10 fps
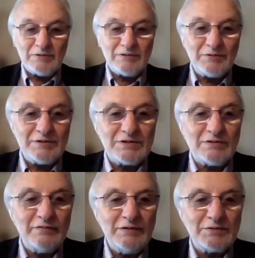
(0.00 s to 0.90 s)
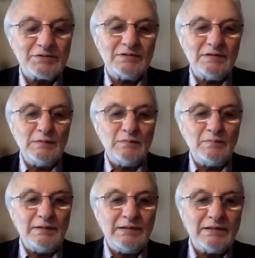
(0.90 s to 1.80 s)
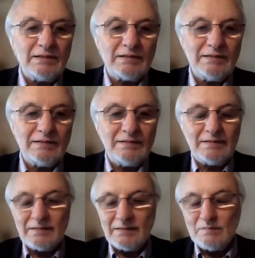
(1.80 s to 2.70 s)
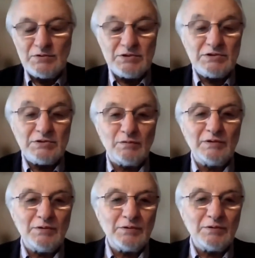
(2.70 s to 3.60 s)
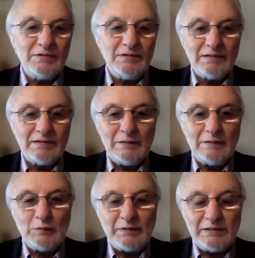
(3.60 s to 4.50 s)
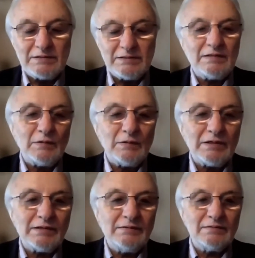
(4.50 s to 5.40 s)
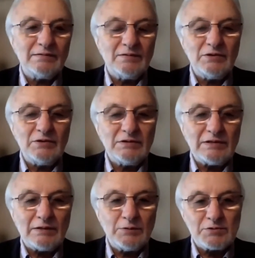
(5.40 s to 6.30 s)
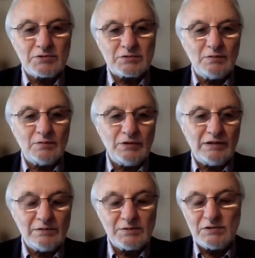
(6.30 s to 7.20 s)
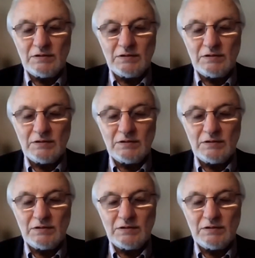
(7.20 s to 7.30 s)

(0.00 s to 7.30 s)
the characteristic and the size of these challenges implies um, that it is way better that countries work,